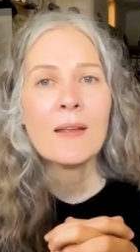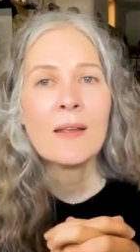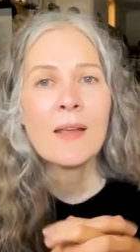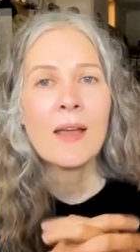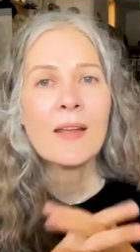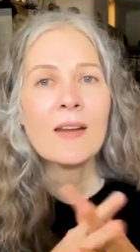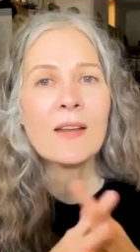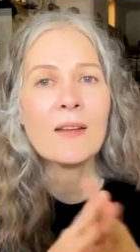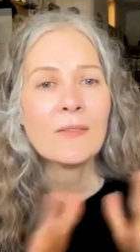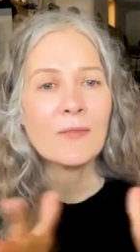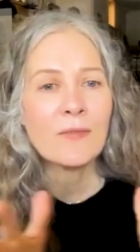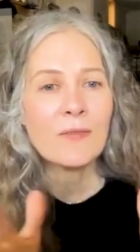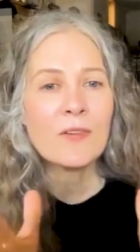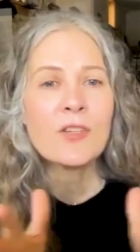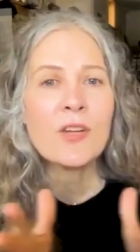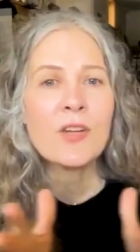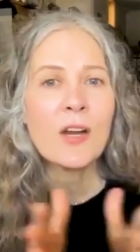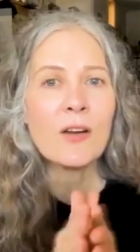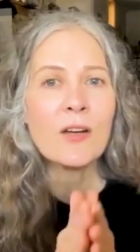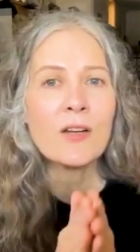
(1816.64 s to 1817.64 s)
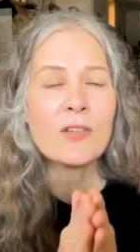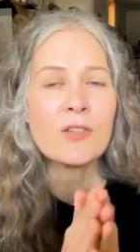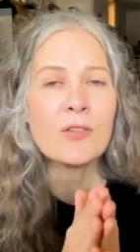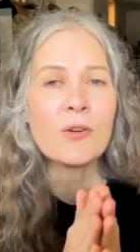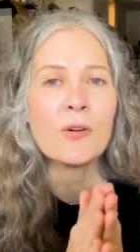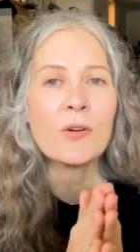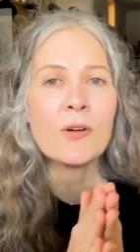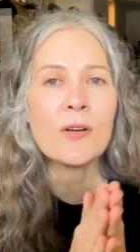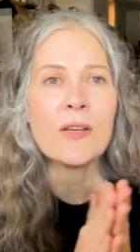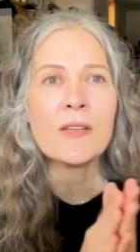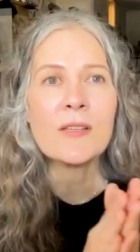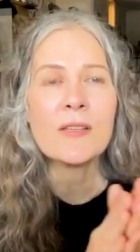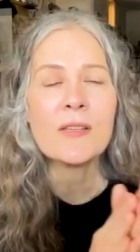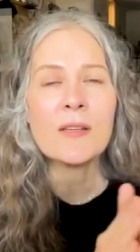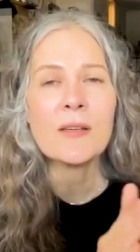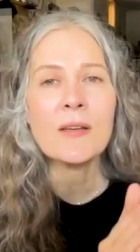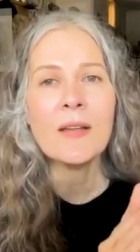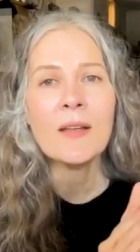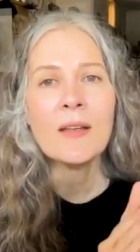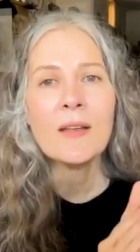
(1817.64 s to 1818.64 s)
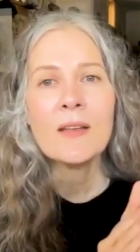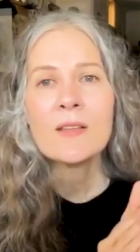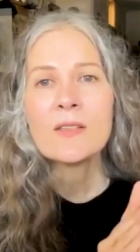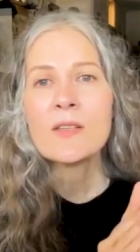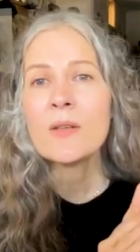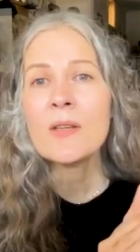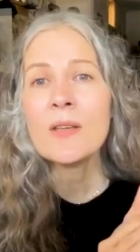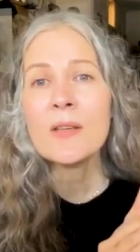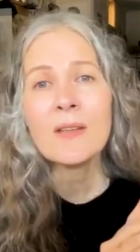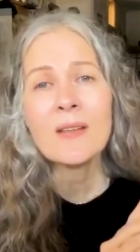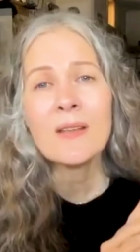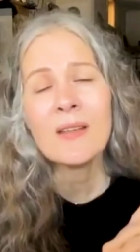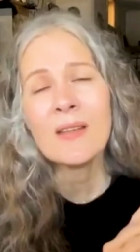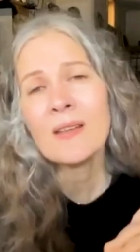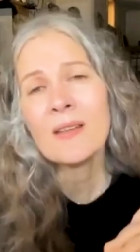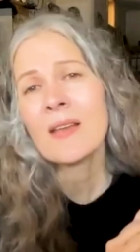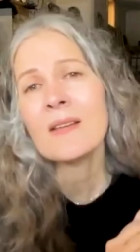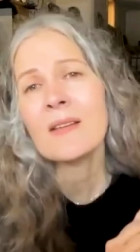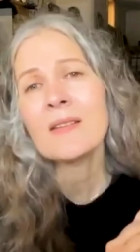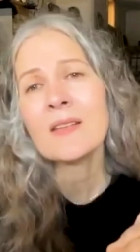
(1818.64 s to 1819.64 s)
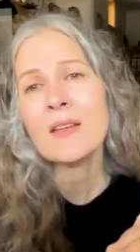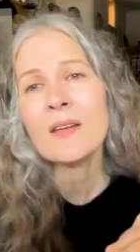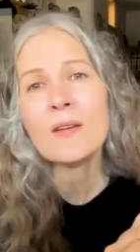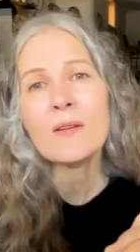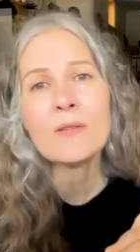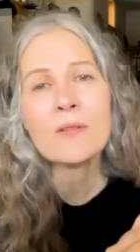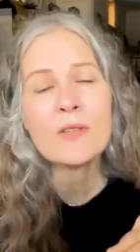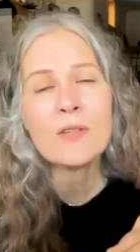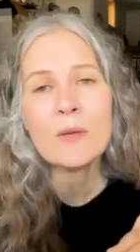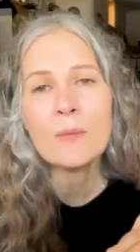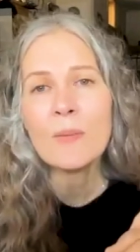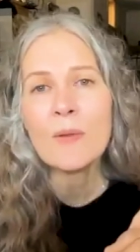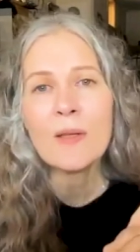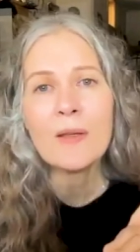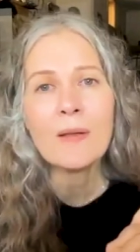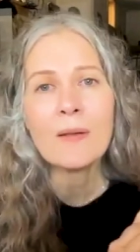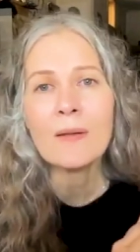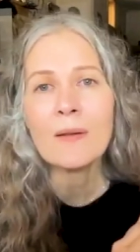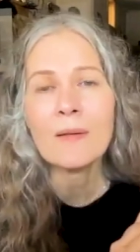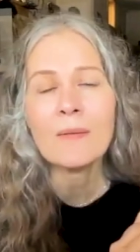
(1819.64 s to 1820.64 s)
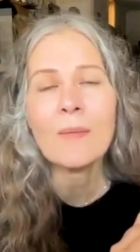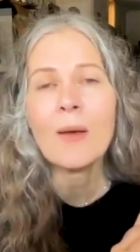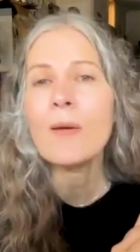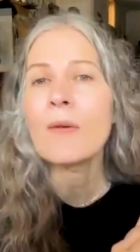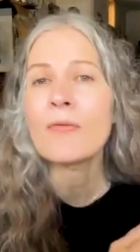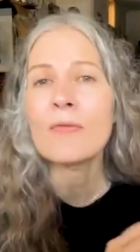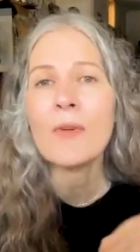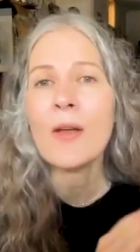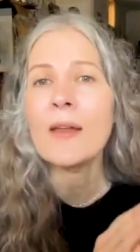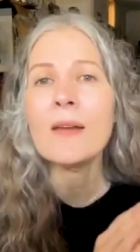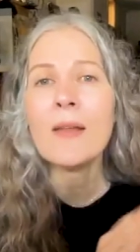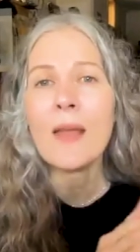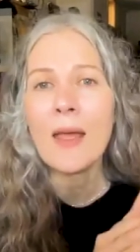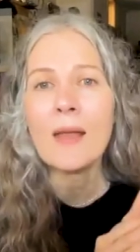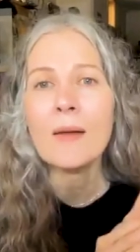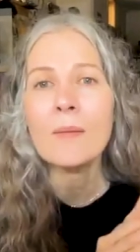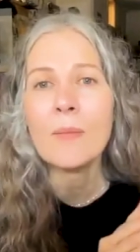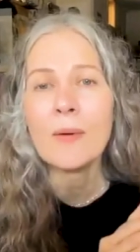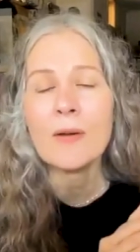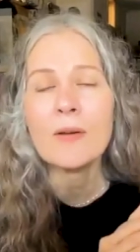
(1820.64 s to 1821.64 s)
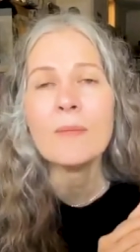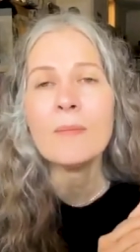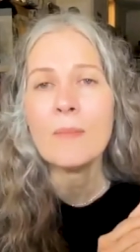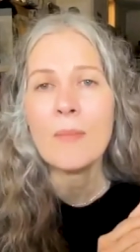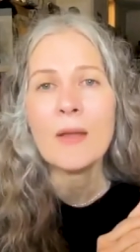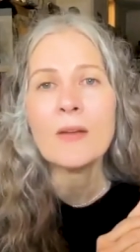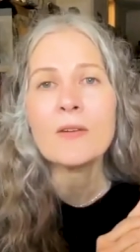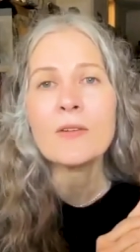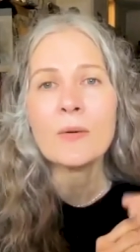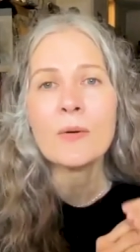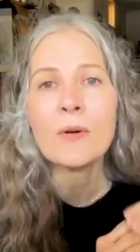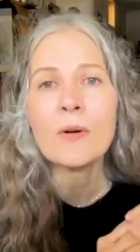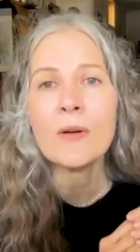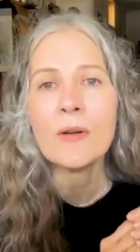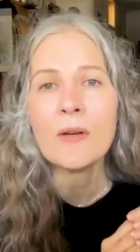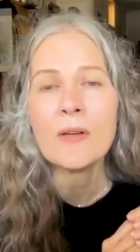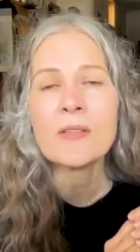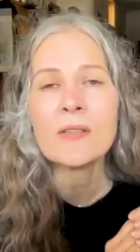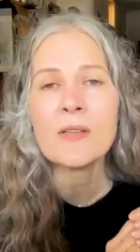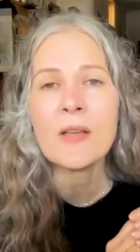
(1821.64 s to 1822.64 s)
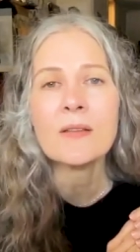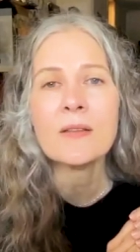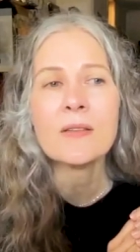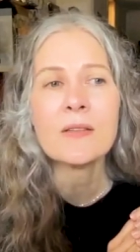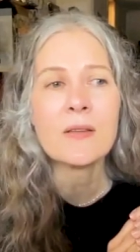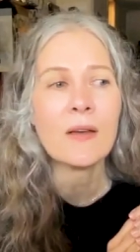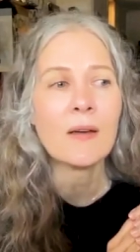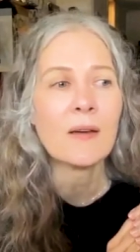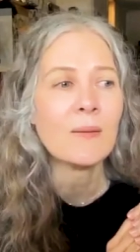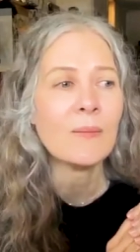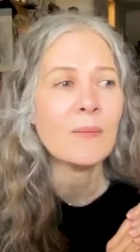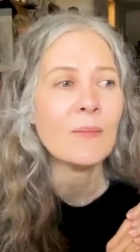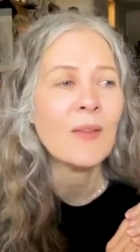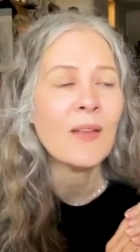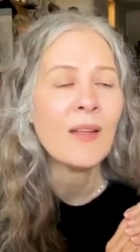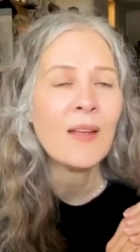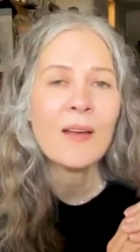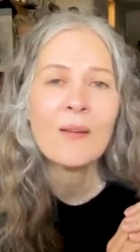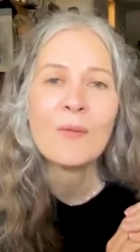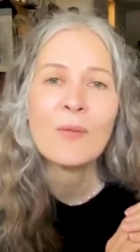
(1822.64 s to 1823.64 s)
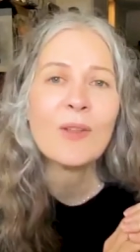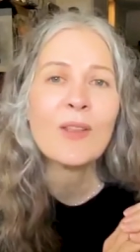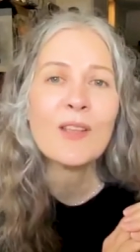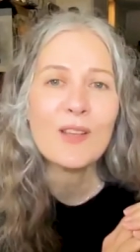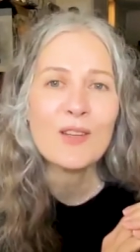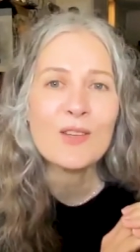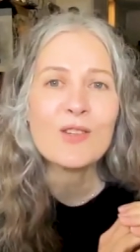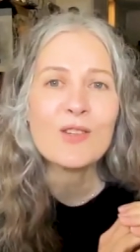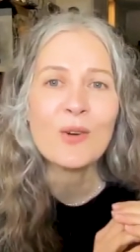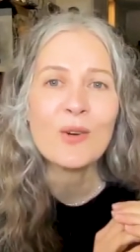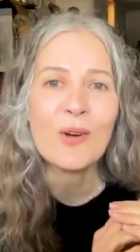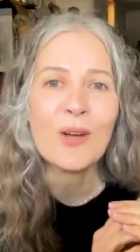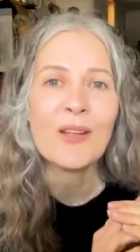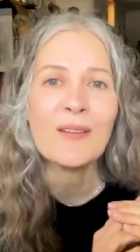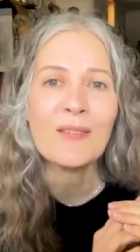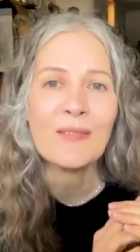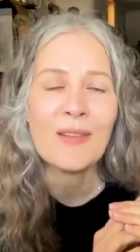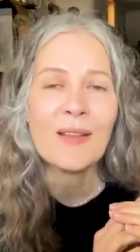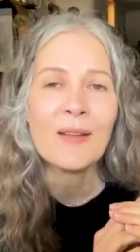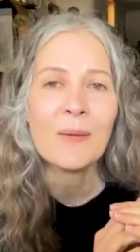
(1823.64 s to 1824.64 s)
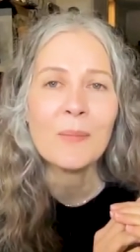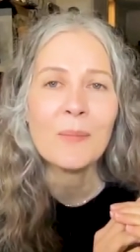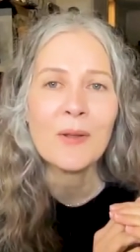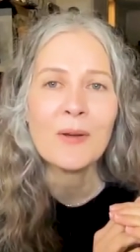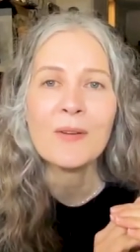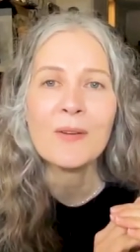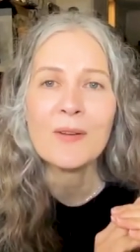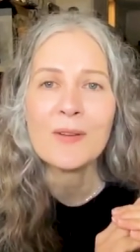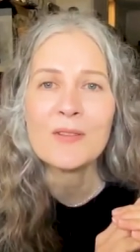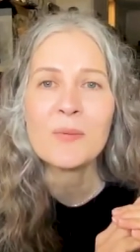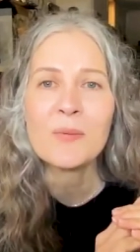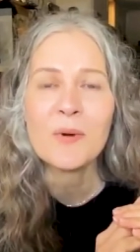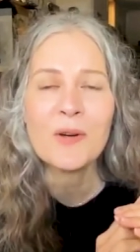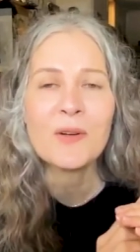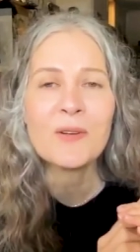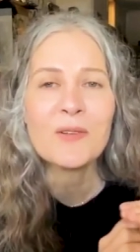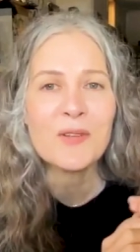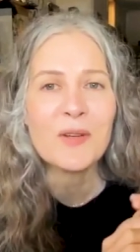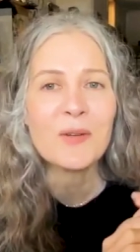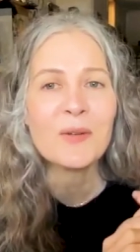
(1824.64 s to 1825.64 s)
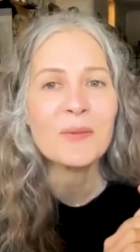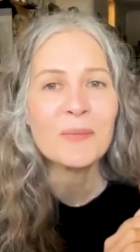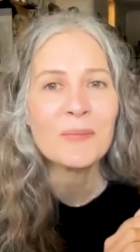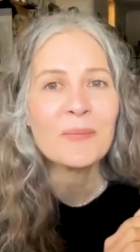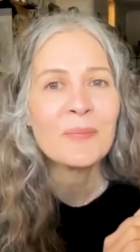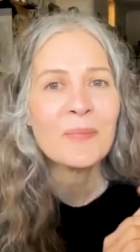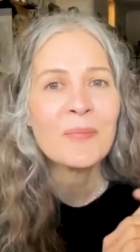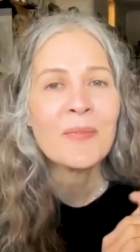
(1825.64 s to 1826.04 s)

kind of sharing stories and so he he continues to be a friend and mentor in a sense um, really enjoy him and his work so